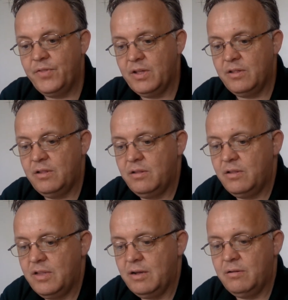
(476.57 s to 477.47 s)
they,
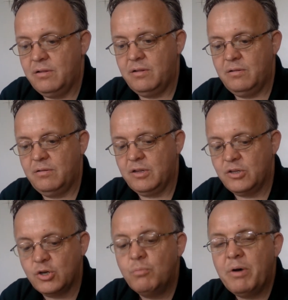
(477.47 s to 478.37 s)
that the
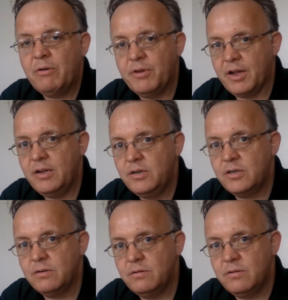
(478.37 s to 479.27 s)
two pound
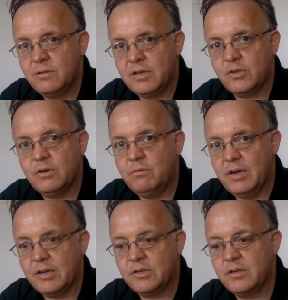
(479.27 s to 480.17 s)
each. Right. That's all
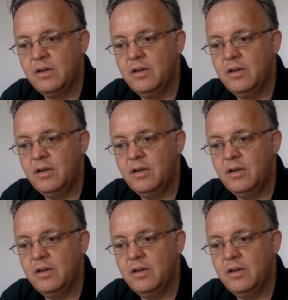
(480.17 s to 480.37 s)
we ask,